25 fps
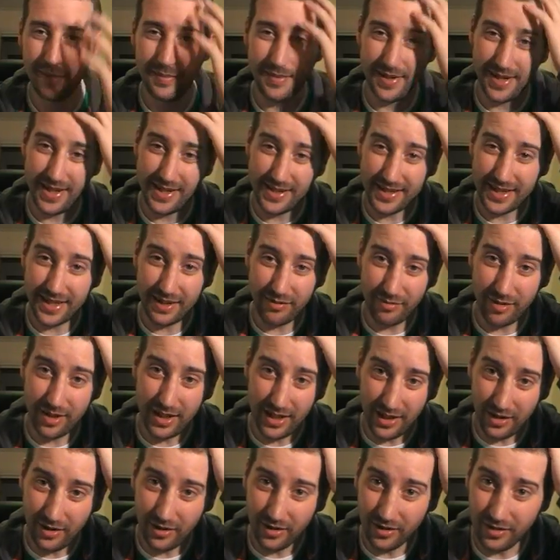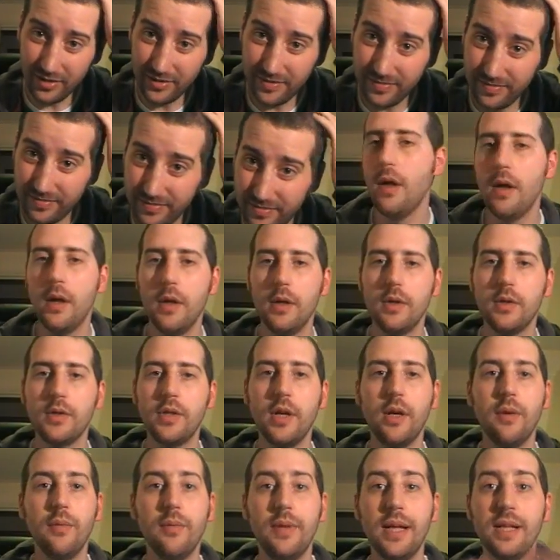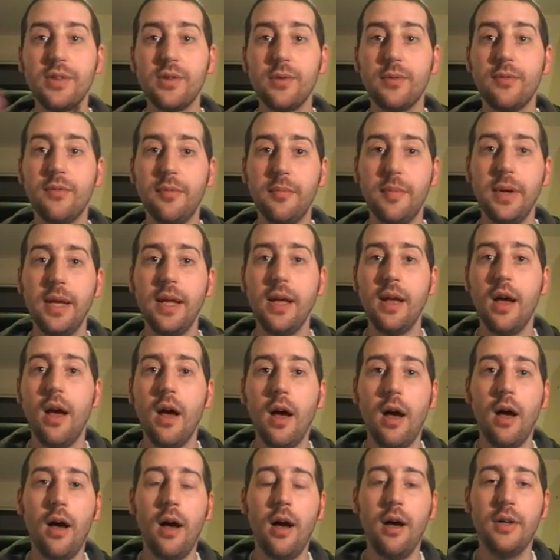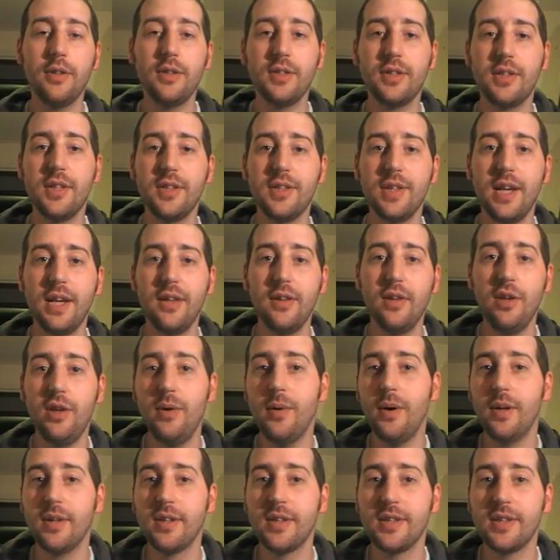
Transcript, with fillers: My hair's getting really long. So that's all from me. Uh, just to say that you are the